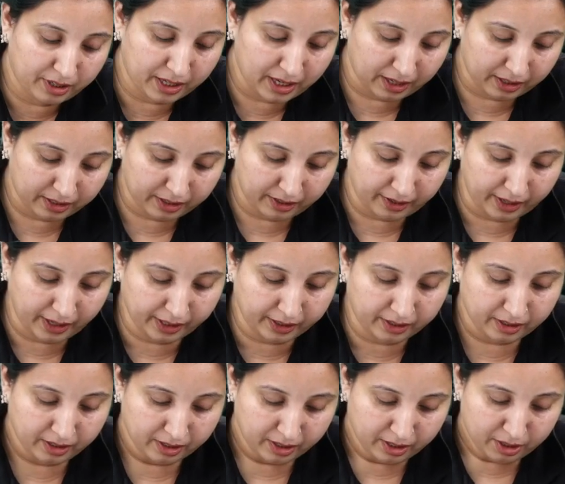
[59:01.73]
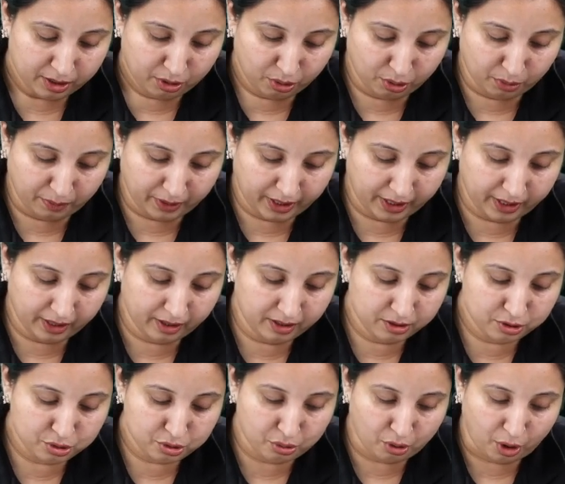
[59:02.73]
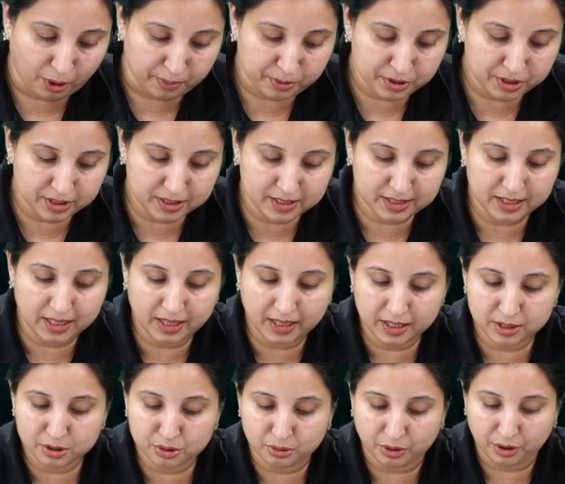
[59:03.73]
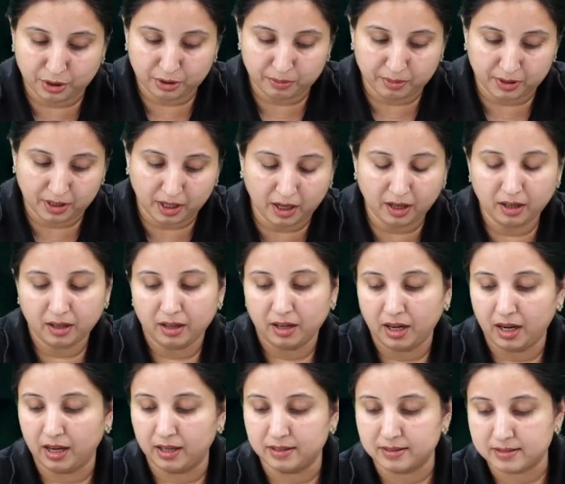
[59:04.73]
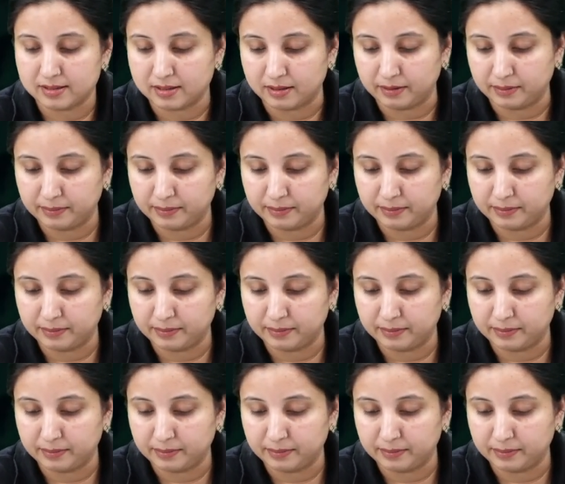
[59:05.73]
are correct over here. So, option C is going to be the answer.